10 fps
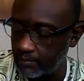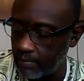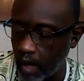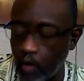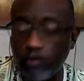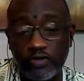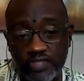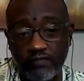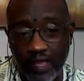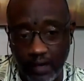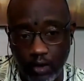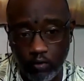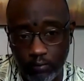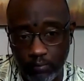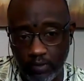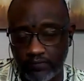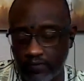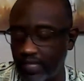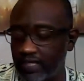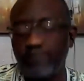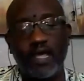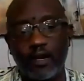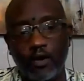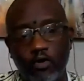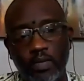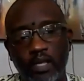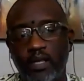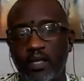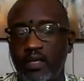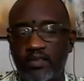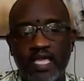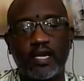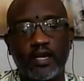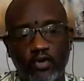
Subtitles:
the owners of that home, the folk that live in that home,